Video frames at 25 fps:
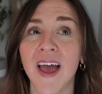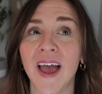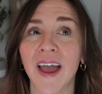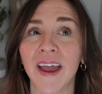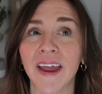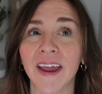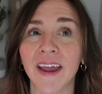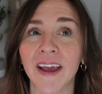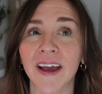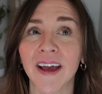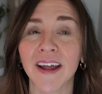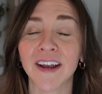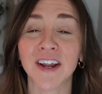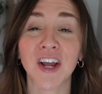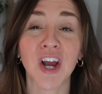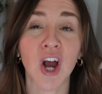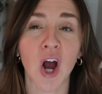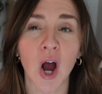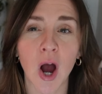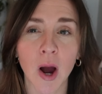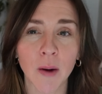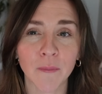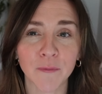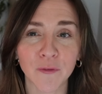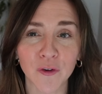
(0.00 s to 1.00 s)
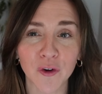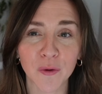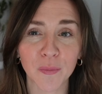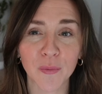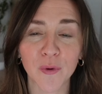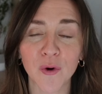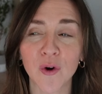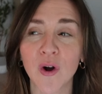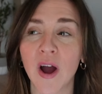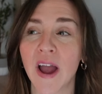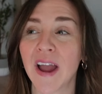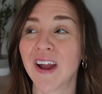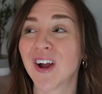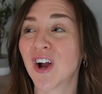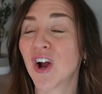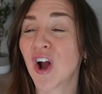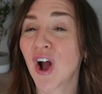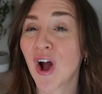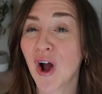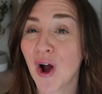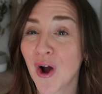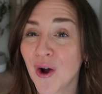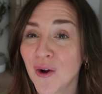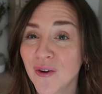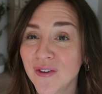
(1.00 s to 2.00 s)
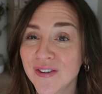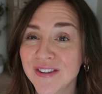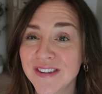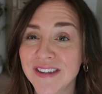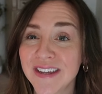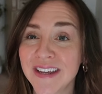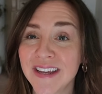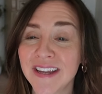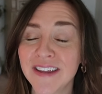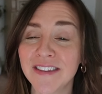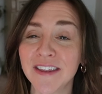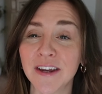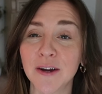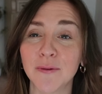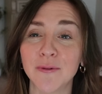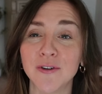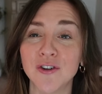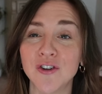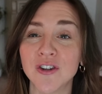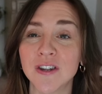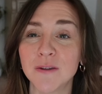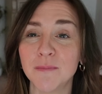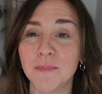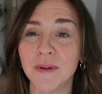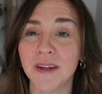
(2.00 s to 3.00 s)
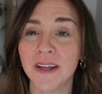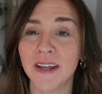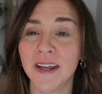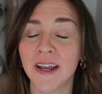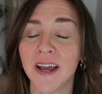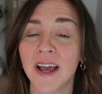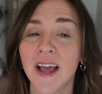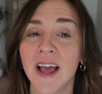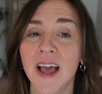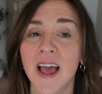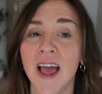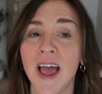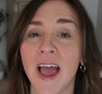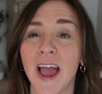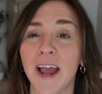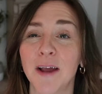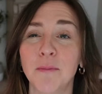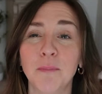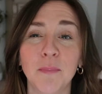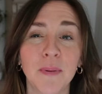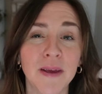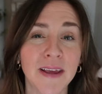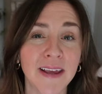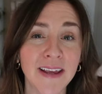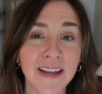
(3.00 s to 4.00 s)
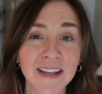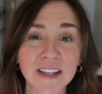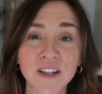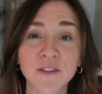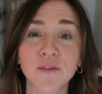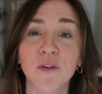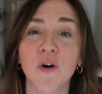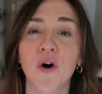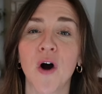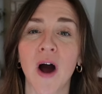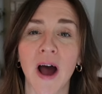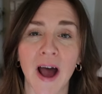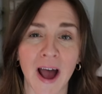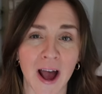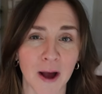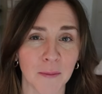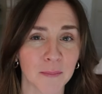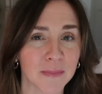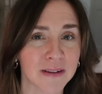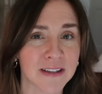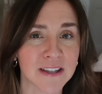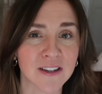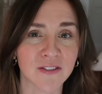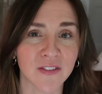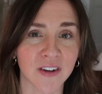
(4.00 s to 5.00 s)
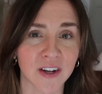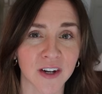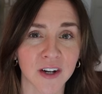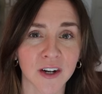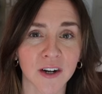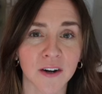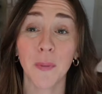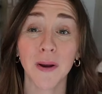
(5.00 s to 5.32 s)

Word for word: and comfortable and cozy, that it would just be a peaceful atmosphere.